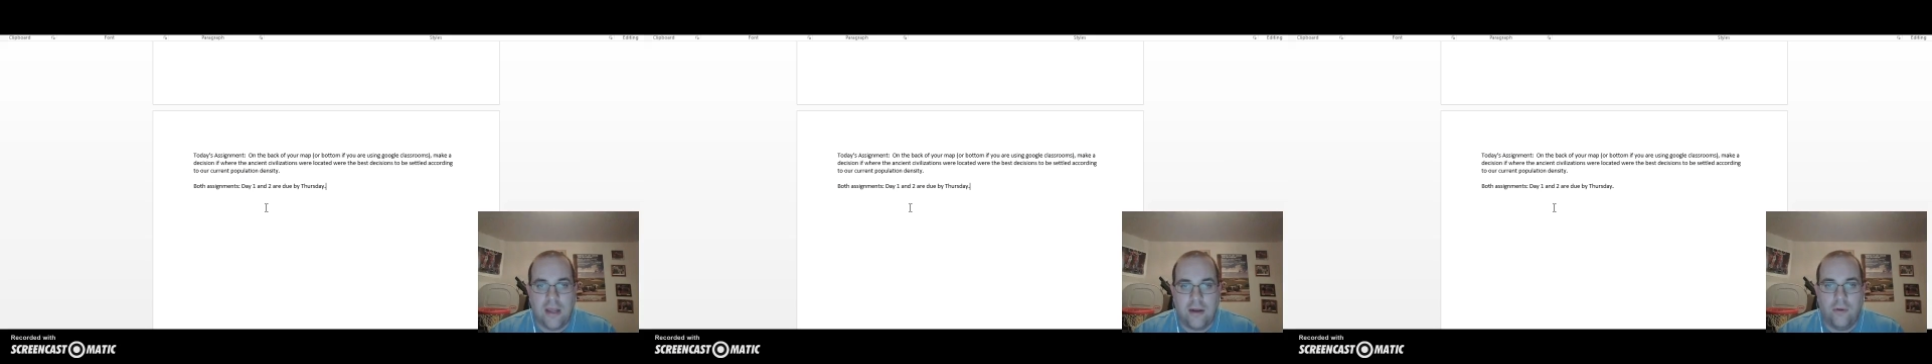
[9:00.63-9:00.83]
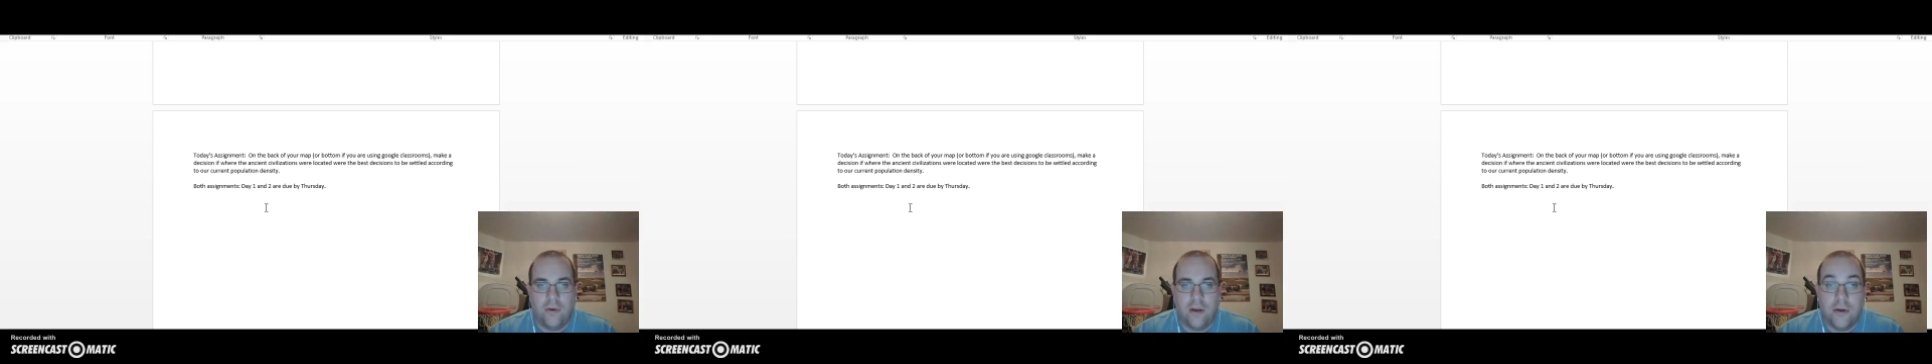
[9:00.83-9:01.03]

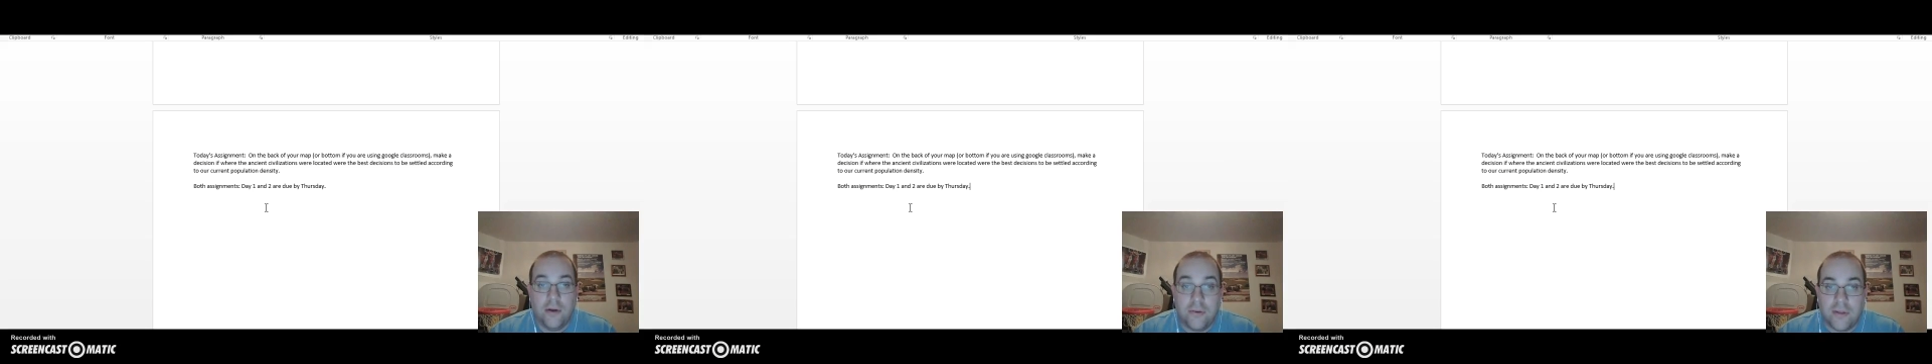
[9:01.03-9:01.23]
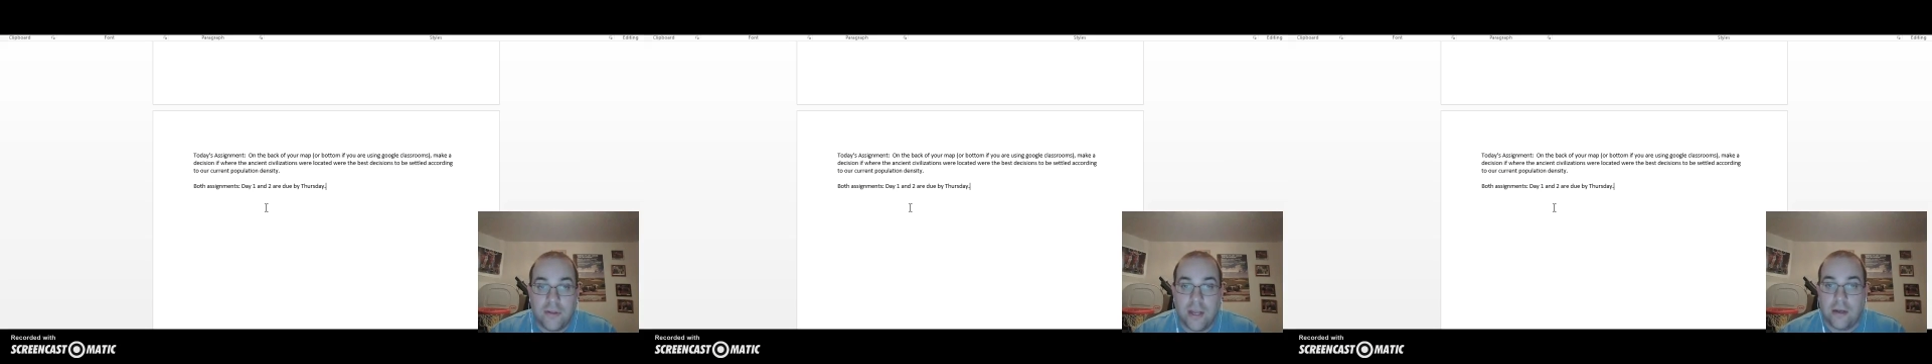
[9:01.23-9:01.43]
I don't
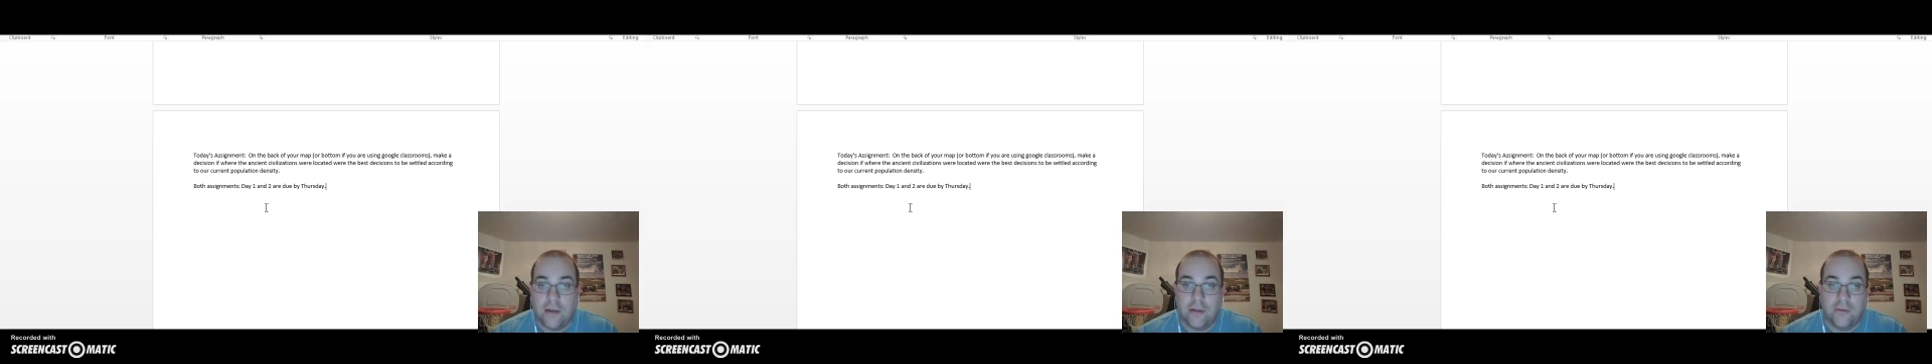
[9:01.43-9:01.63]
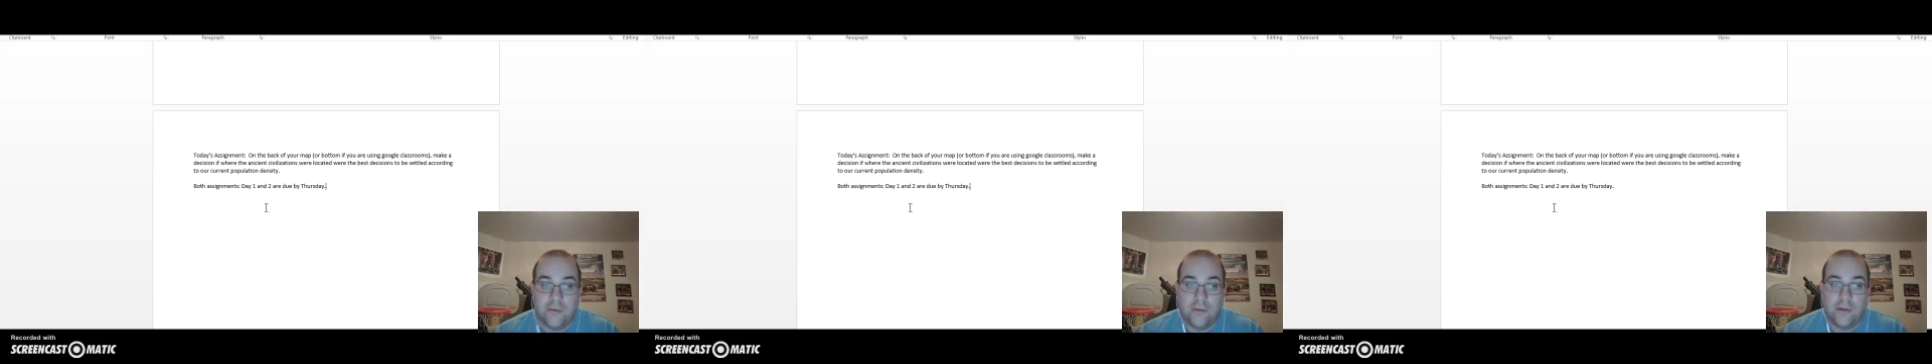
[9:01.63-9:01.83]
understand
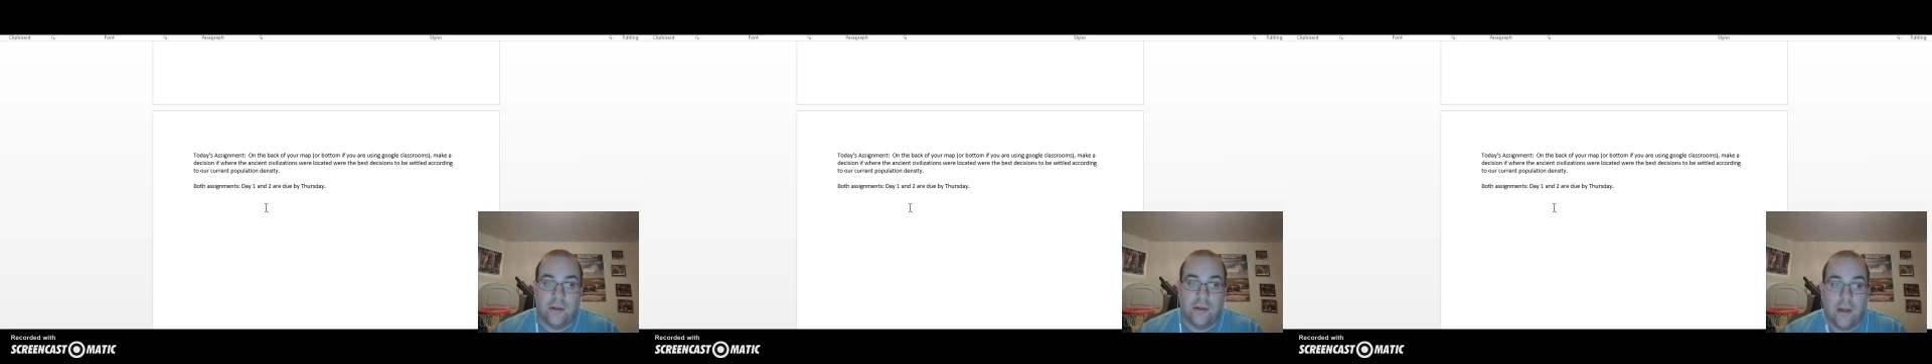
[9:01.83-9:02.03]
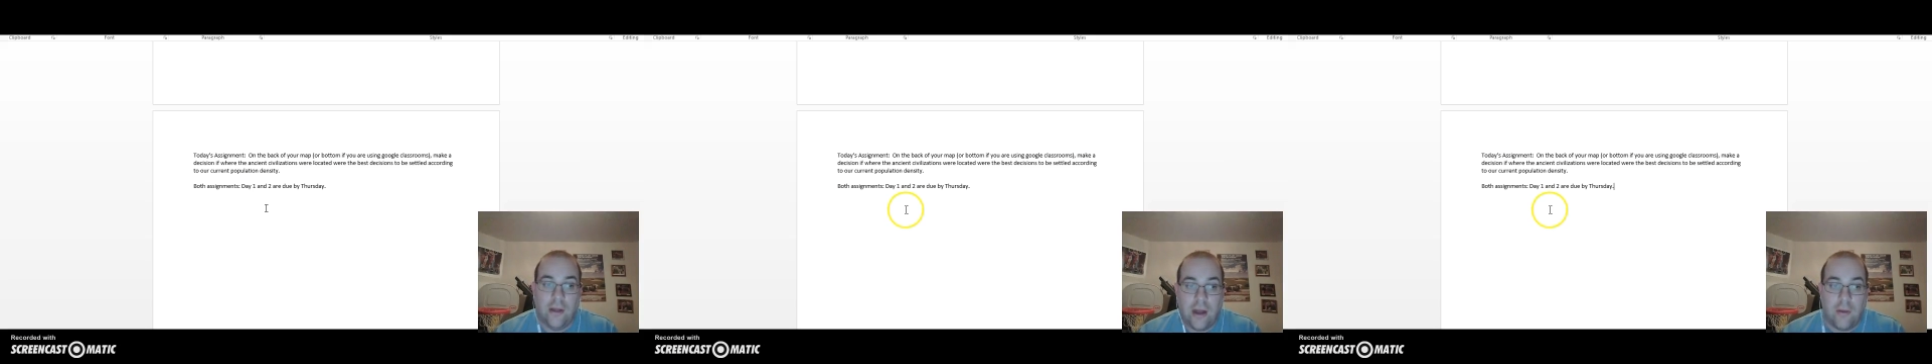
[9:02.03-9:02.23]
this, and
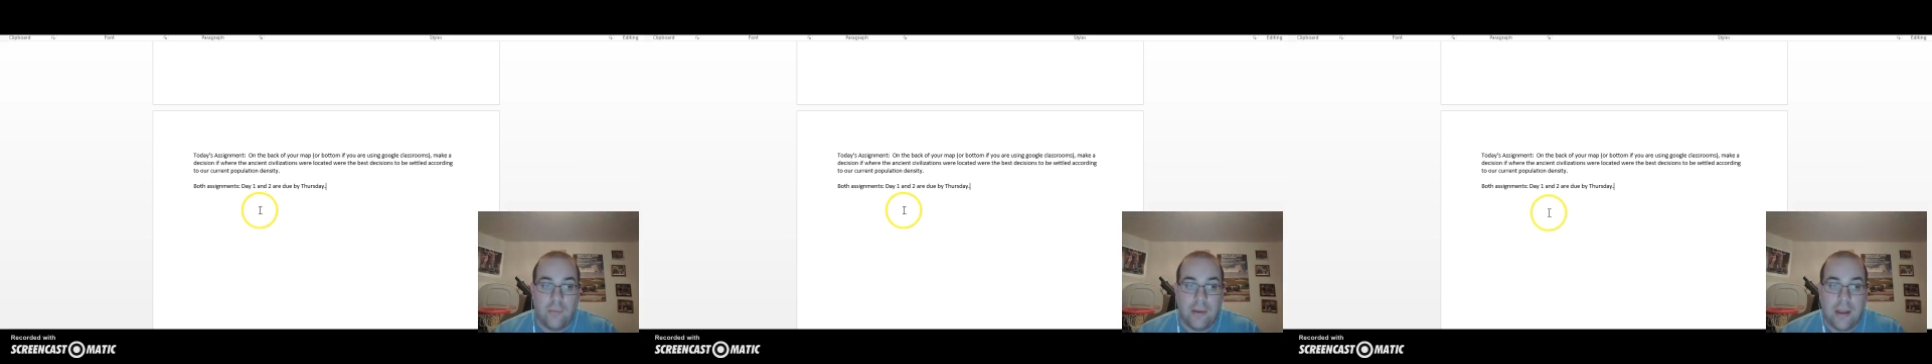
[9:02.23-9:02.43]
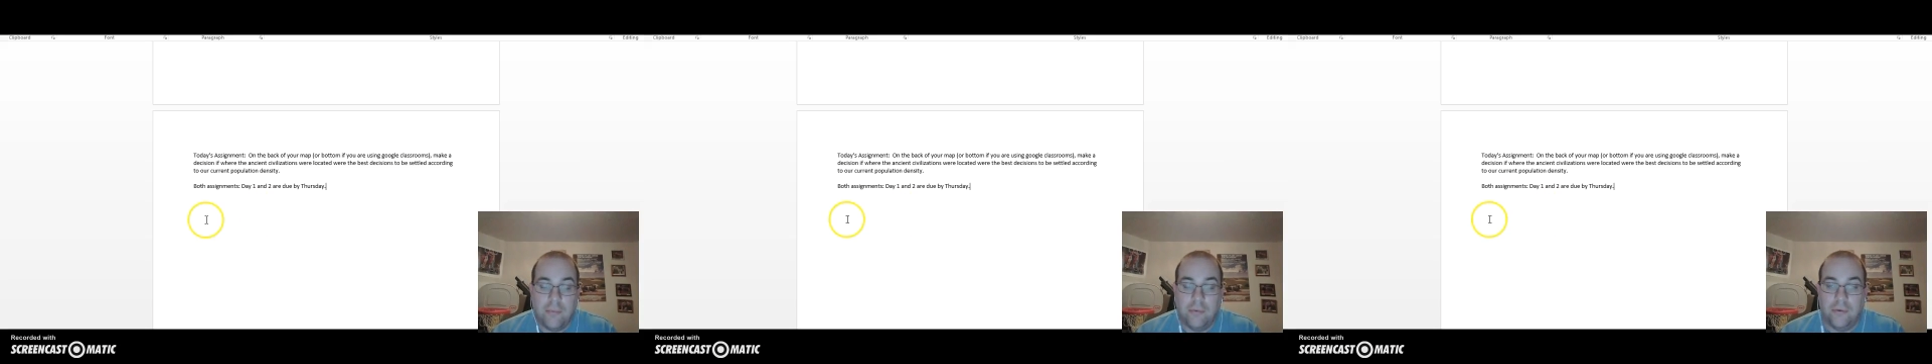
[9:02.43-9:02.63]
then I'll
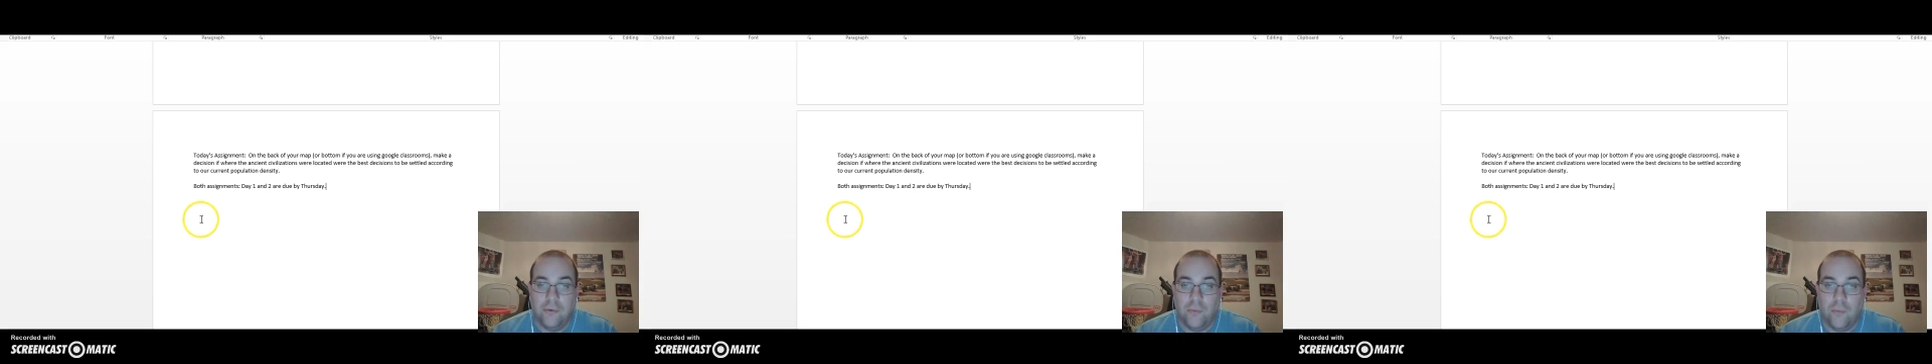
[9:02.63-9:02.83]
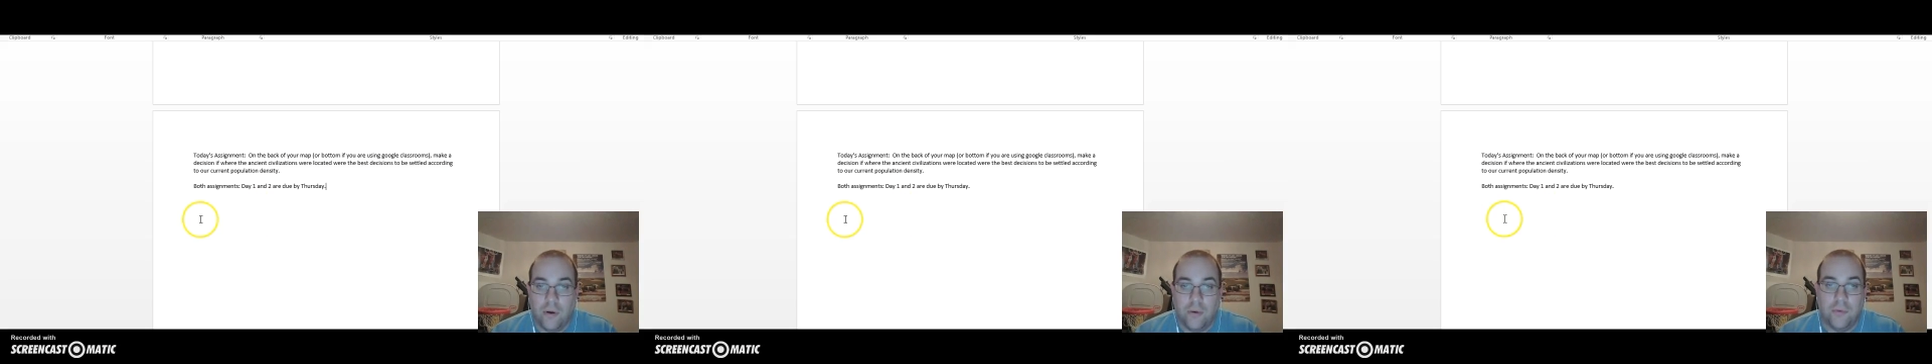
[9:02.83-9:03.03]
be able
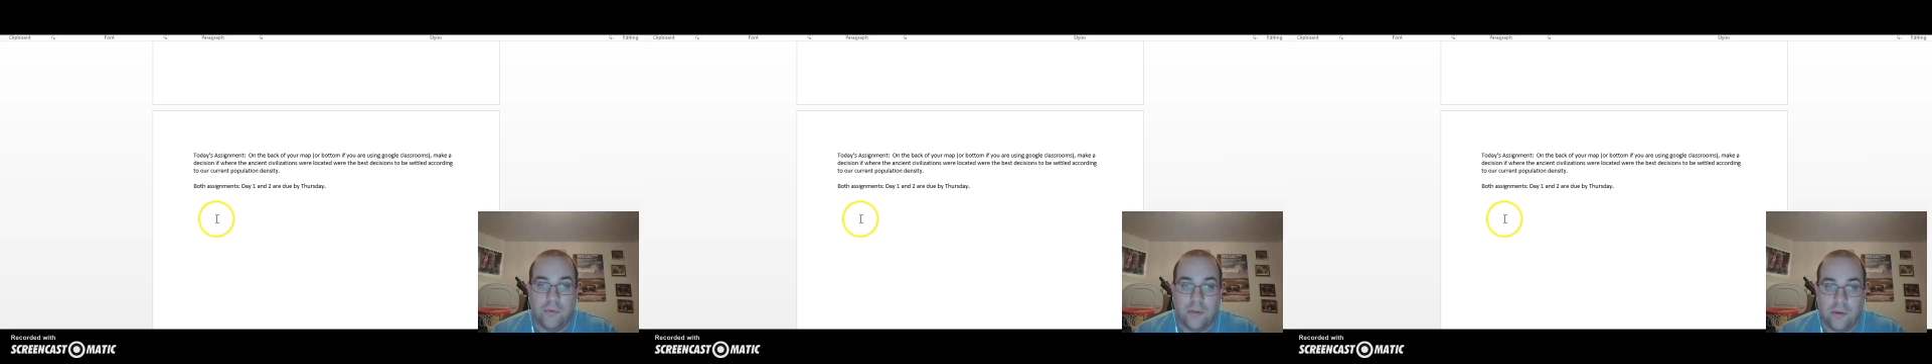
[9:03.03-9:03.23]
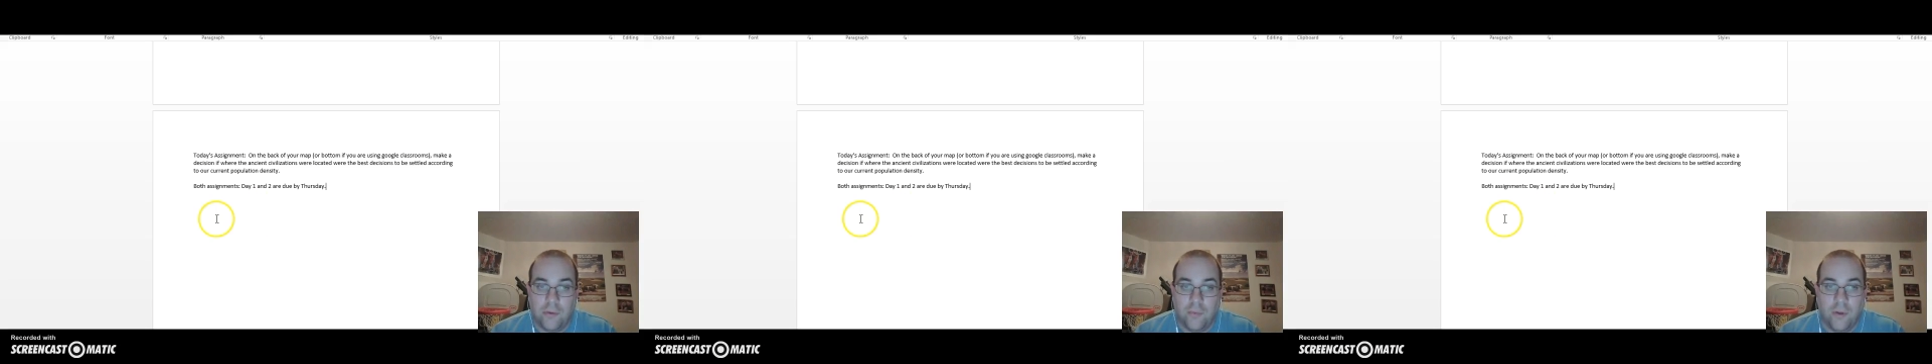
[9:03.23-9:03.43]
to work
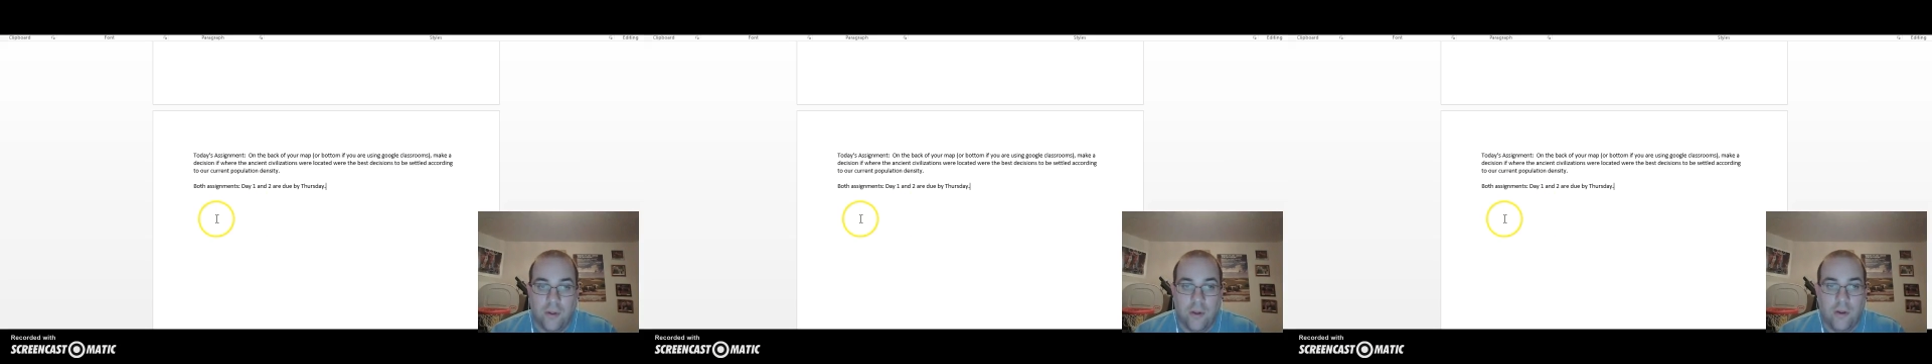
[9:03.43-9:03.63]
with you